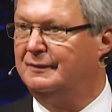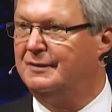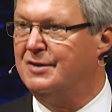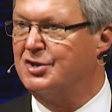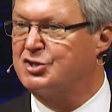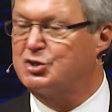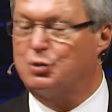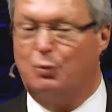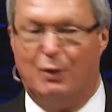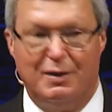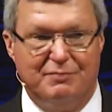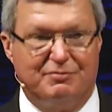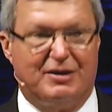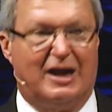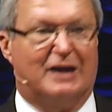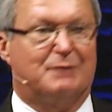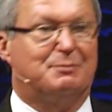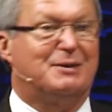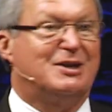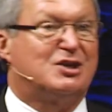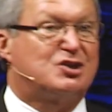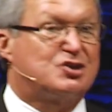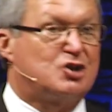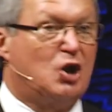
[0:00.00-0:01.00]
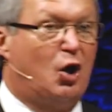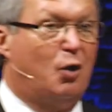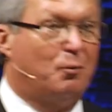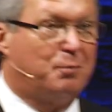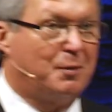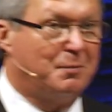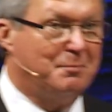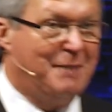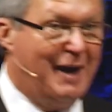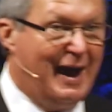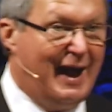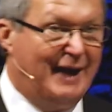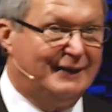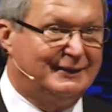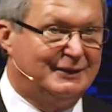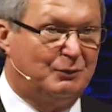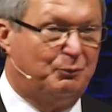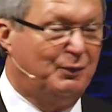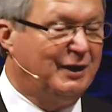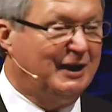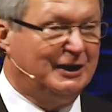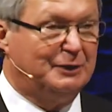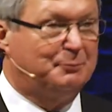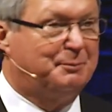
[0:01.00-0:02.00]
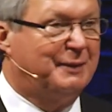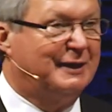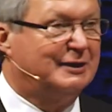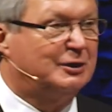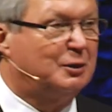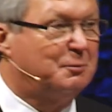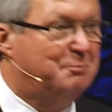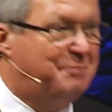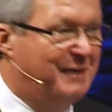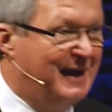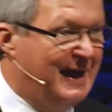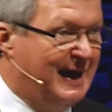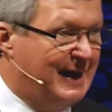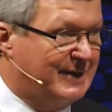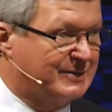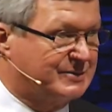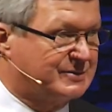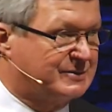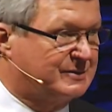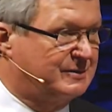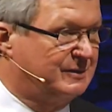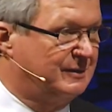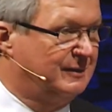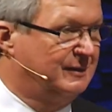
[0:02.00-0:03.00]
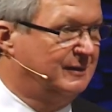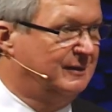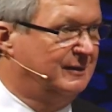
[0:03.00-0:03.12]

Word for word: So we've got to be sober minded. We've got to be at our best.